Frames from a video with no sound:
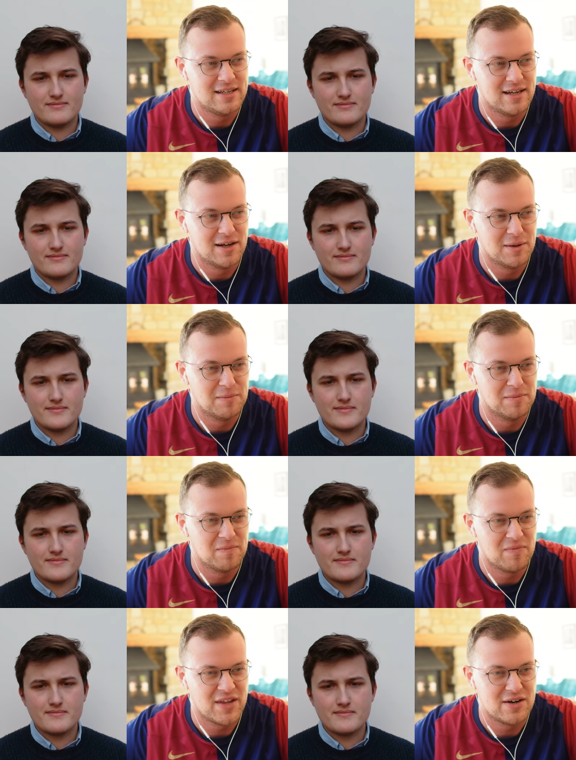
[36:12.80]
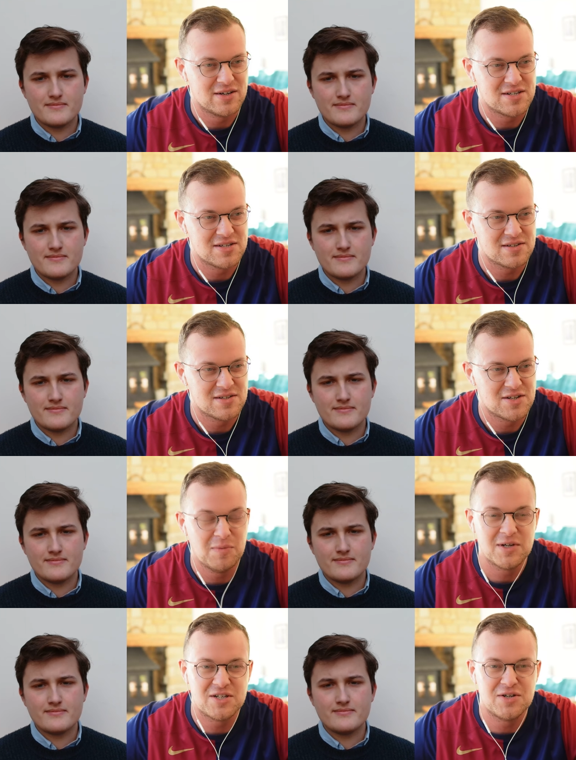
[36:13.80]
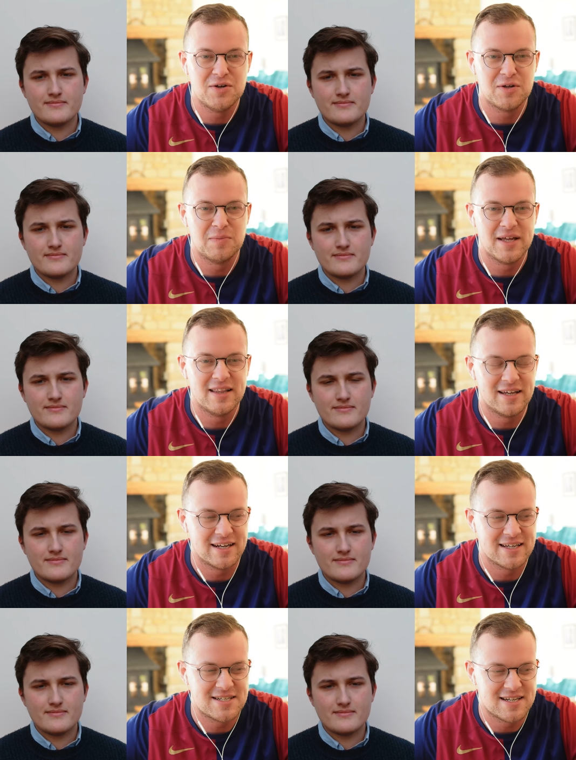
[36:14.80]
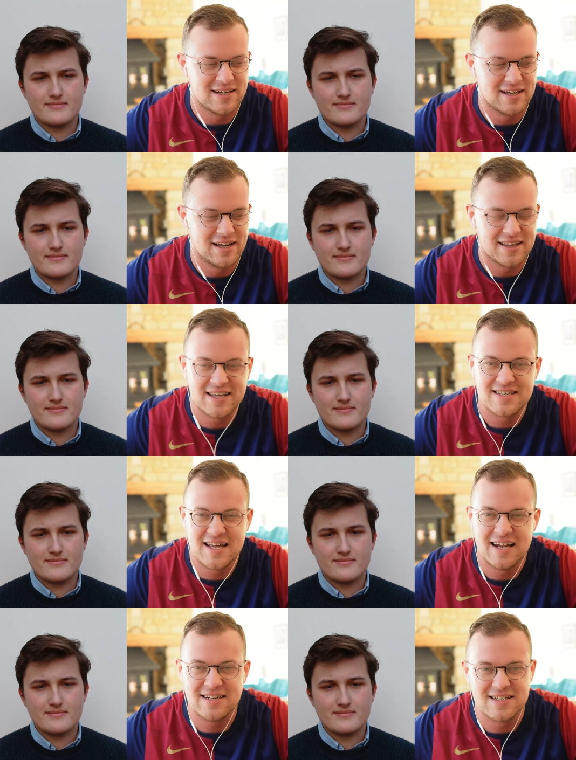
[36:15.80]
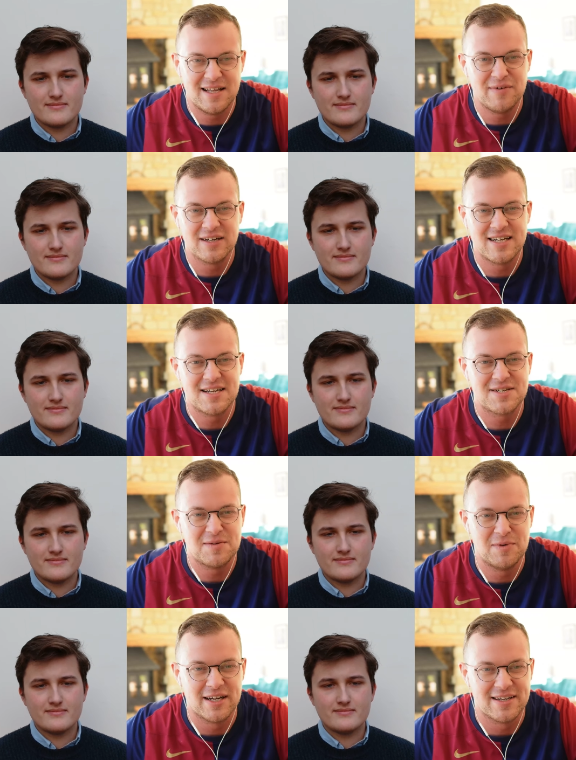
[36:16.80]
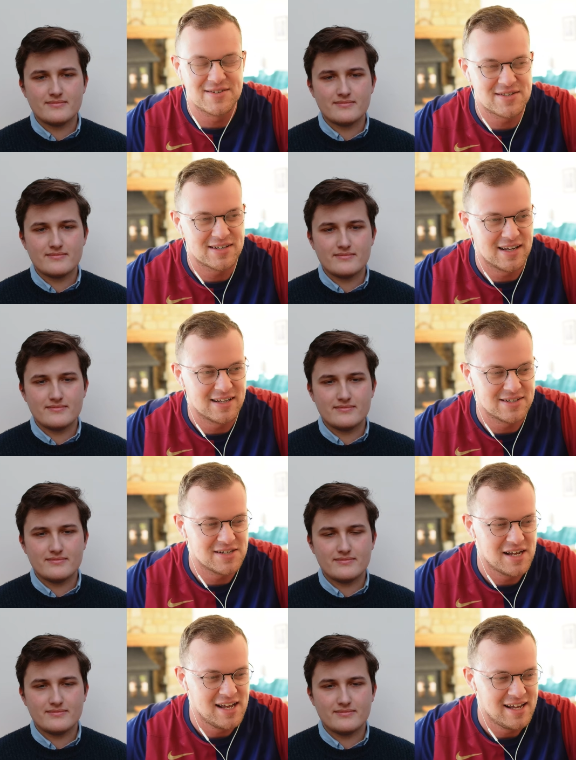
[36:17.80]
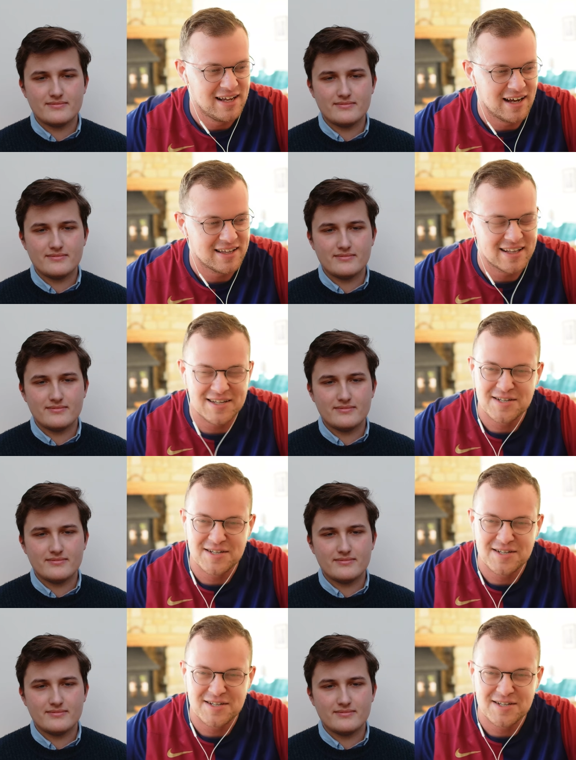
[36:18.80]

Speaker 1: um, there's so much to them in that it's uh, they stand as living testimonies, and I think there's